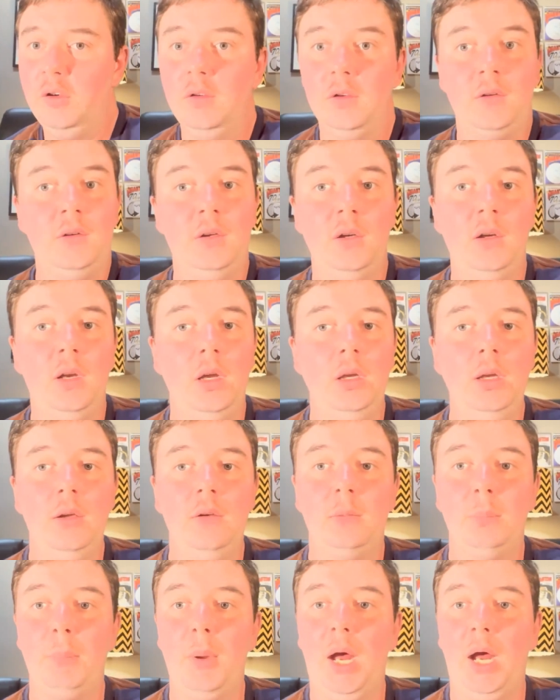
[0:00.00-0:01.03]
City
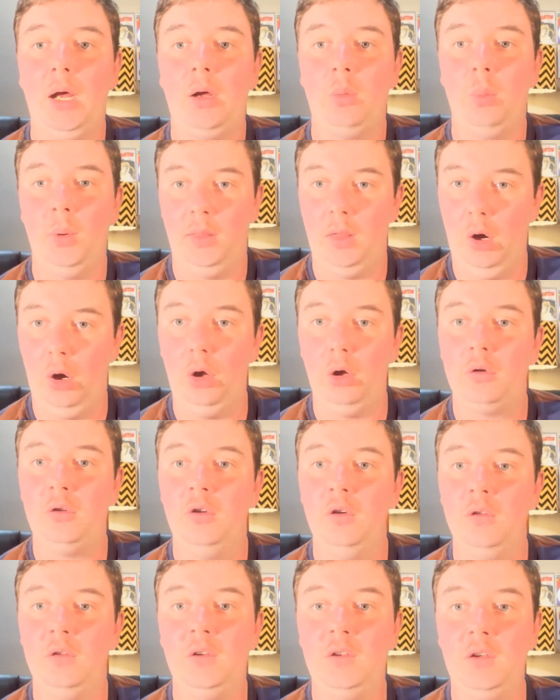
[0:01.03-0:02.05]
is back with
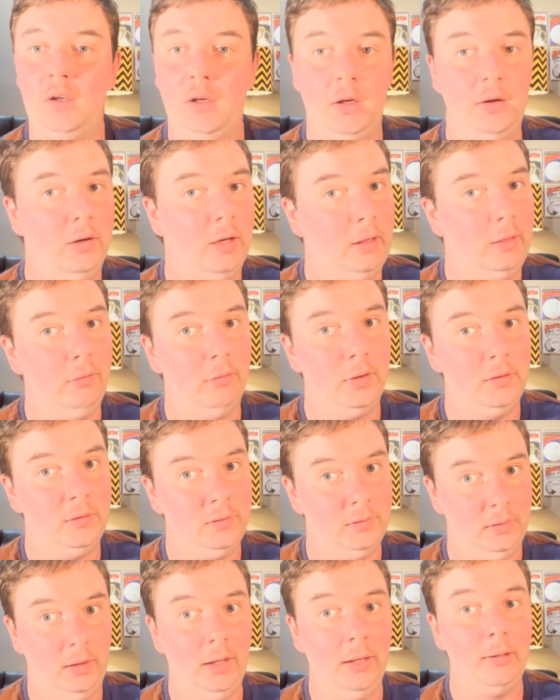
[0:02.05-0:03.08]
Auction City Never
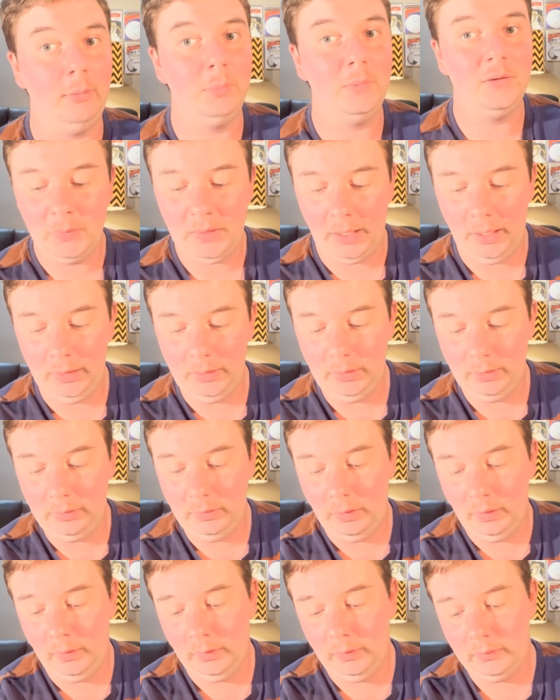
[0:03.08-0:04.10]
Sleeps, and it
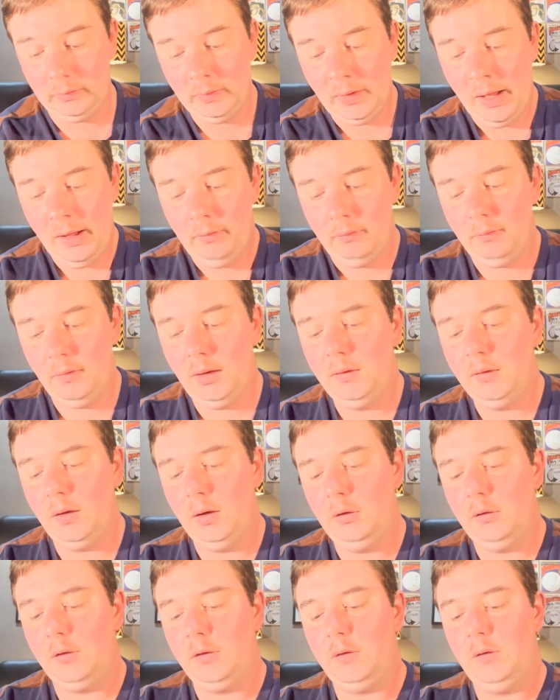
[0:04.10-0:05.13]
is
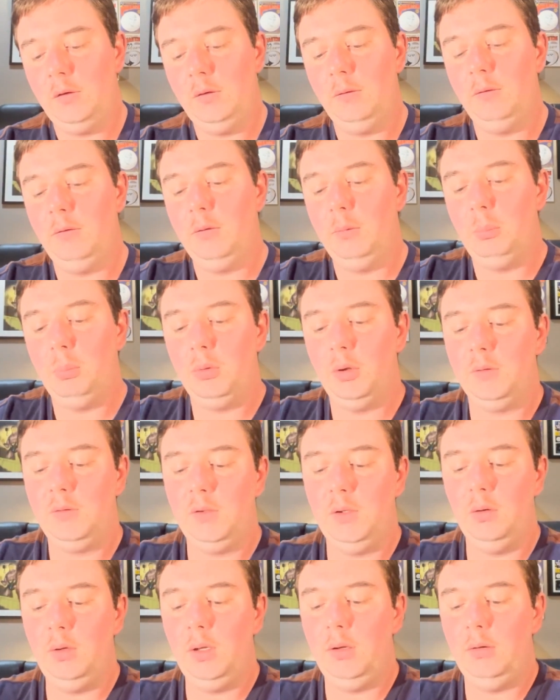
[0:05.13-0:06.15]
vintage
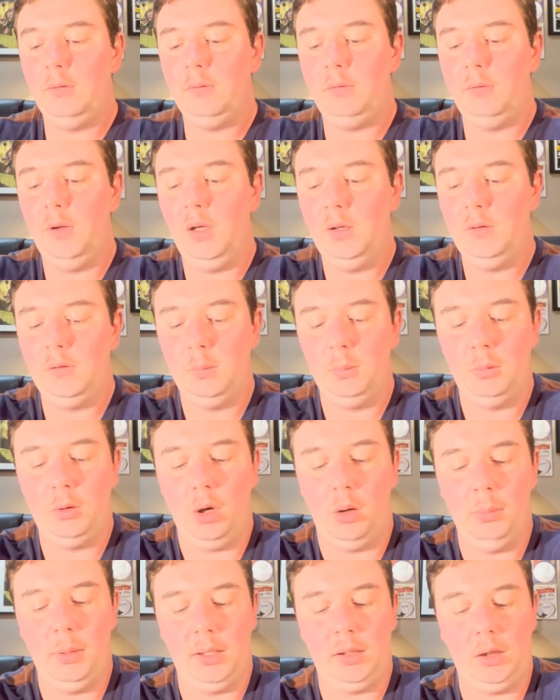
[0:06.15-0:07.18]
Brazilian Phantom
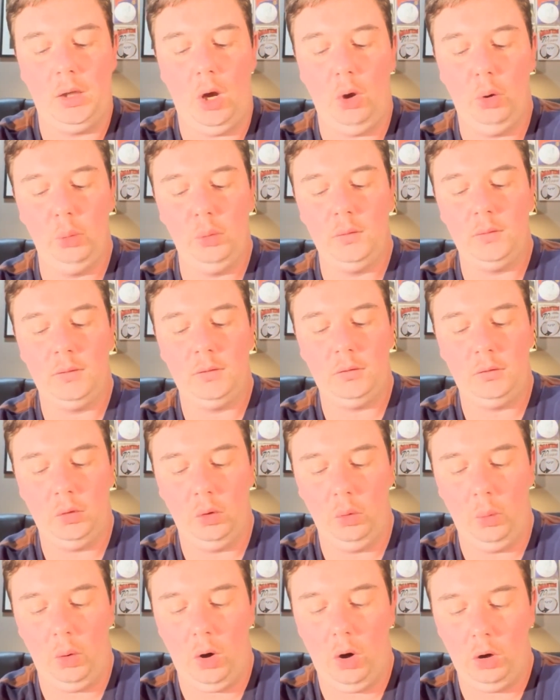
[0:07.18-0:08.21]
comic goes
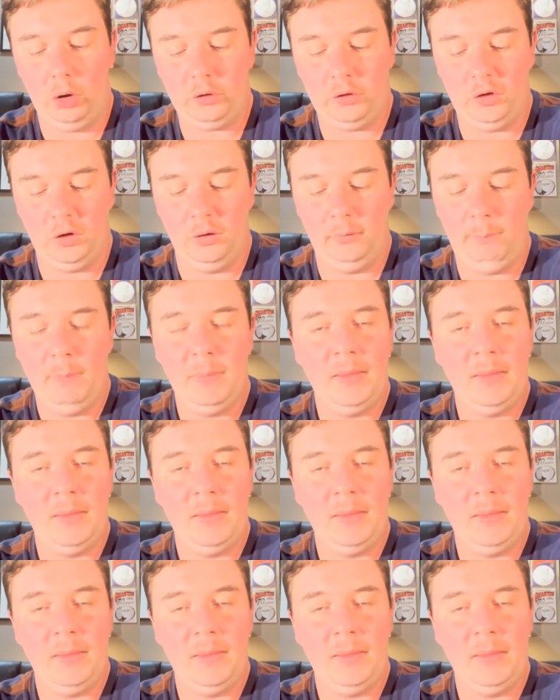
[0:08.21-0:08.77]
to auction,